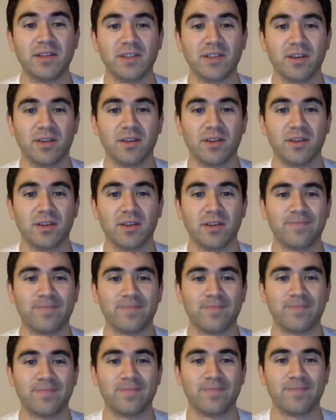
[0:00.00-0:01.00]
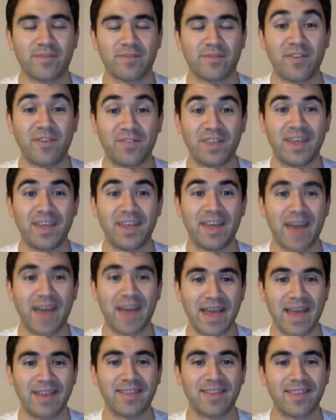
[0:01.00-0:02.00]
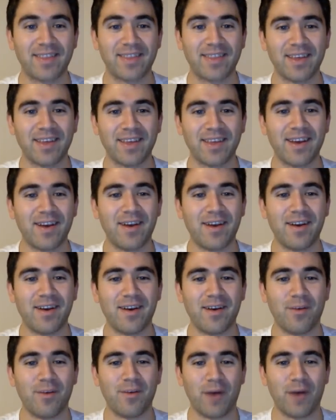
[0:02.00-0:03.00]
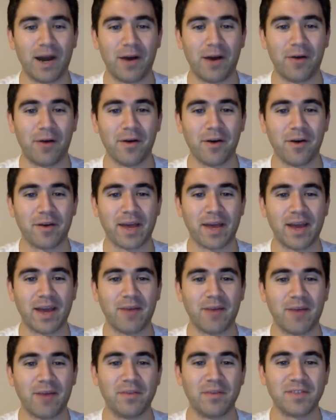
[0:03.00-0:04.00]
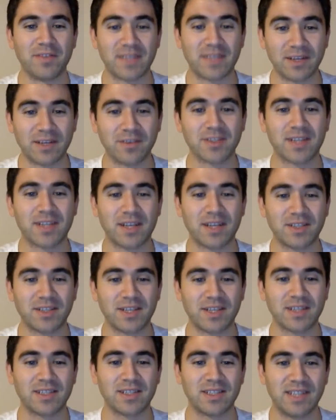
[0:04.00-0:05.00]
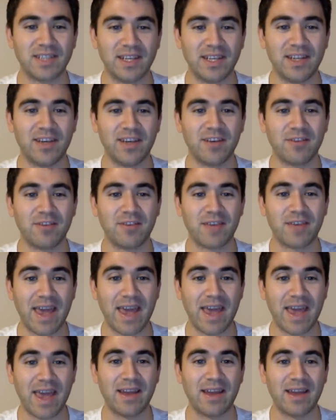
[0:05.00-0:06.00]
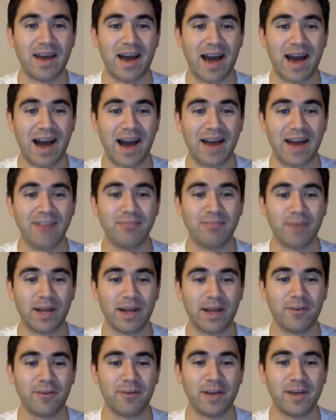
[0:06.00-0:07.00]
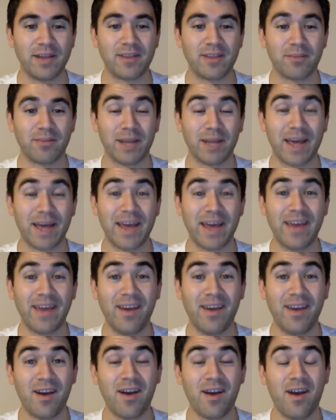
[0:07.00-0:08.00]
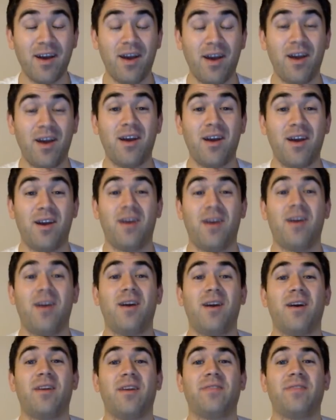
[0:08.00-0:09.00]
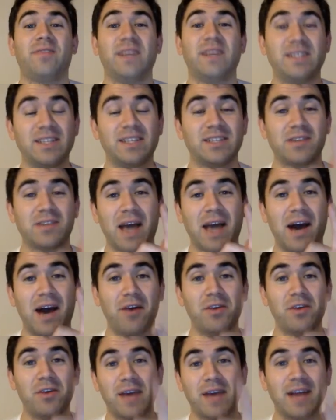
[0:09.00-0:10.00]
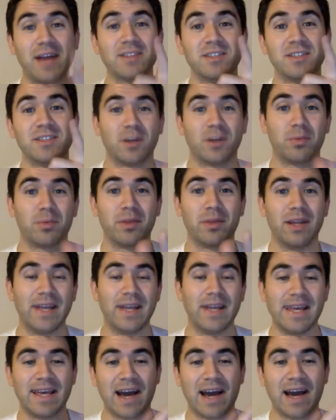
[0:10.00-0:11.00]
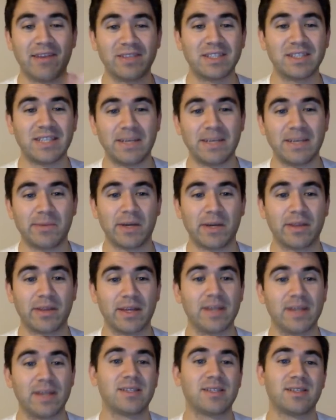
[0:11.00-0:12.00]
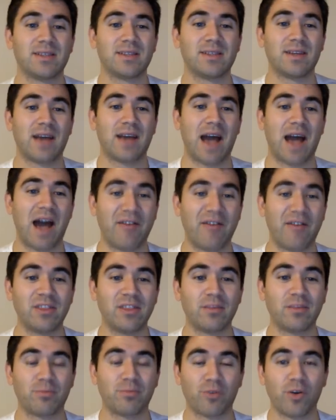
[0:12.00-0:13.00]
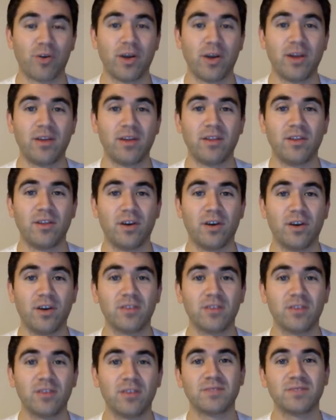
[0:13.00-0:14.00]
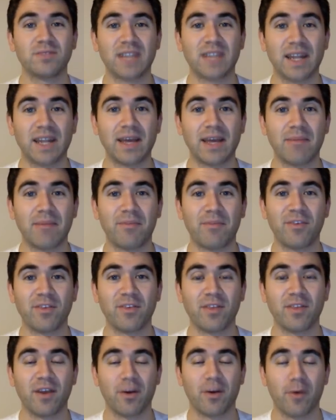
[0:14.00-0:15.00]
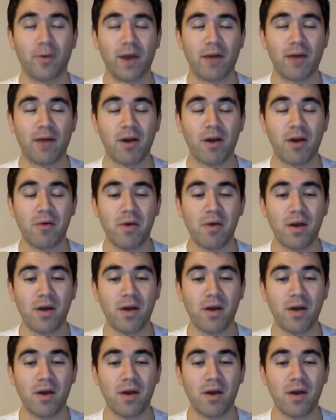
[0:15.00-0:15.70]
on. 58. Wow, okay, with still Sanchez, Coutinho, Kane, and Bellerin to play. This is how you get to the top of the league. Having a team like this, having De Bruyne, not selling him for Aguero.